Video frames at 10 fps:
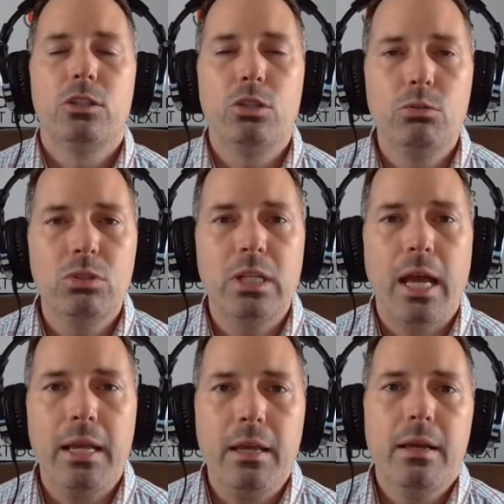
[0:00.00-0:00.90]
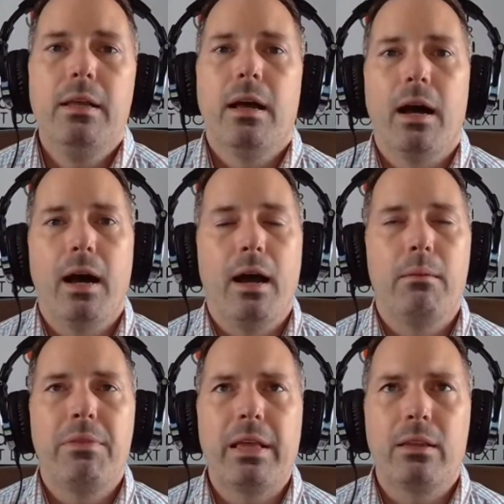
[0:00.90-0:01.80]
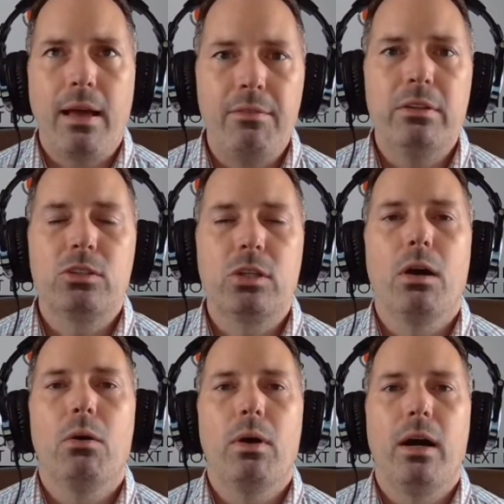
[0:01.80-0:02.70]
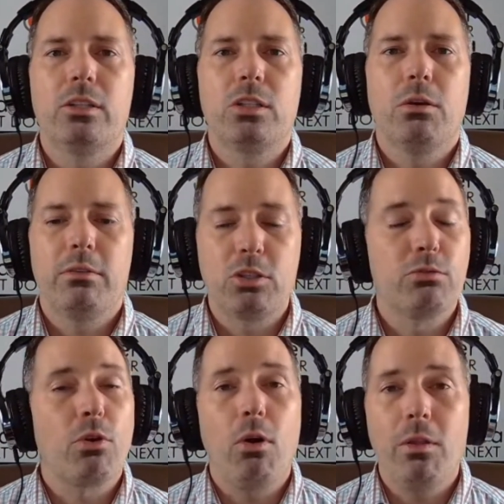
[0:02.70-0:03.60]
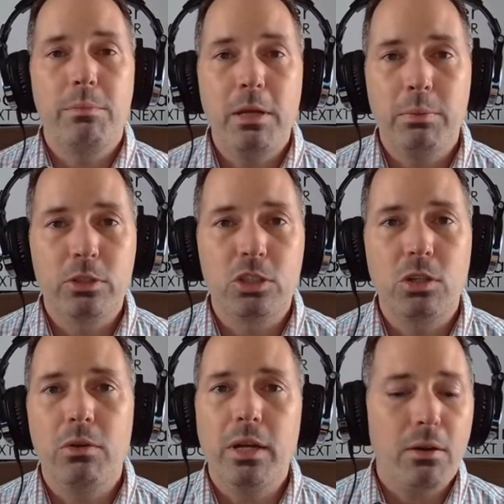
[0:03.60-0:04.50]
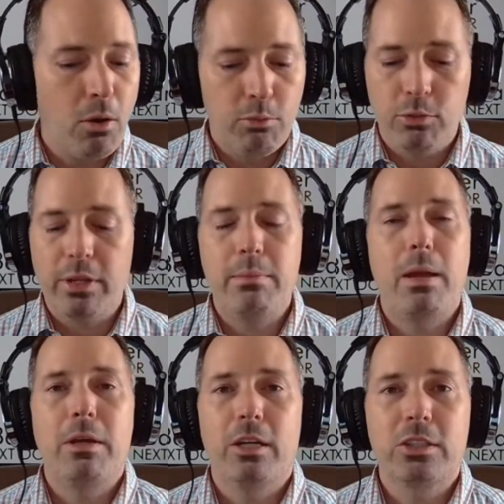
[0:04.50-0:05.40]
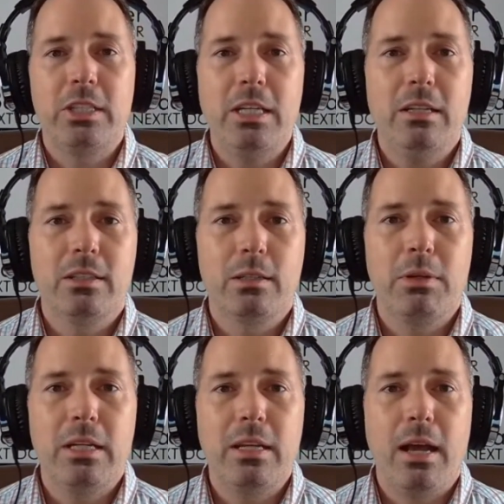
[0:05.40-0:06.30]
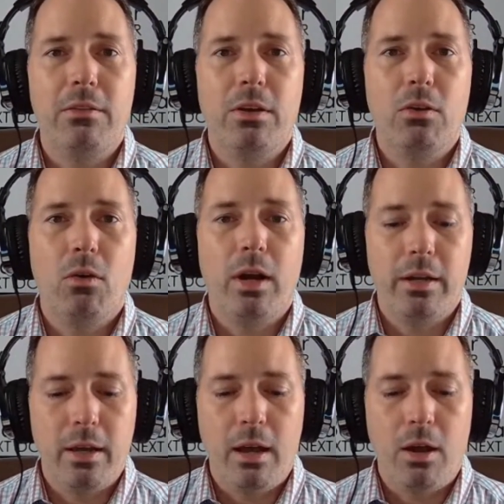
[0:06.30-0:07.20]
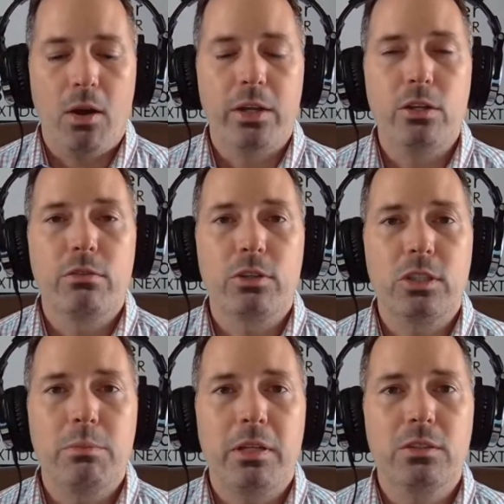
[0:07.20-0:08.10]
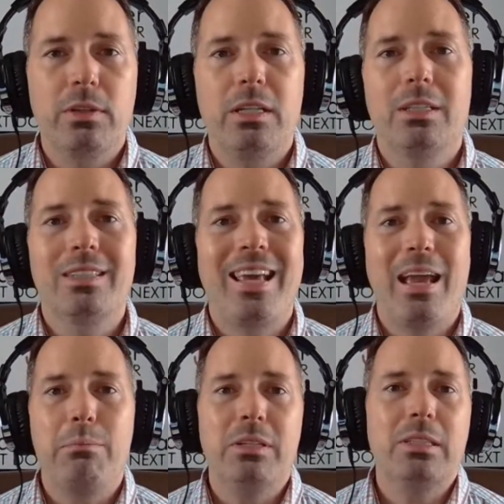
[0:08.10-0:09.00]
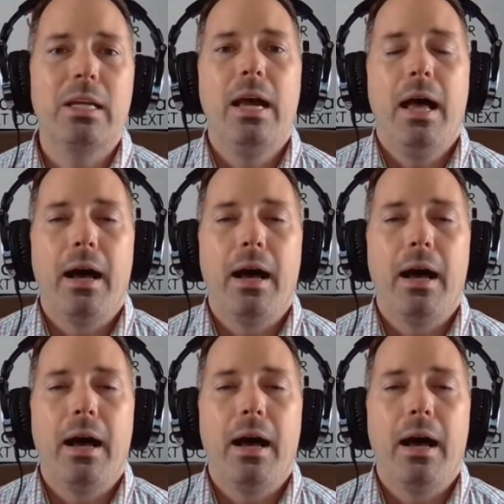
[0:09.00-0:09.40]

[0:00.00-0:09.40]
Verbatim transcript: Tuesday um, the 11th. So, uh, so, so for all the people at Stonier, hopefully, maybe I'll see some of you down there on uh, on the University of Pennsylvania's campus.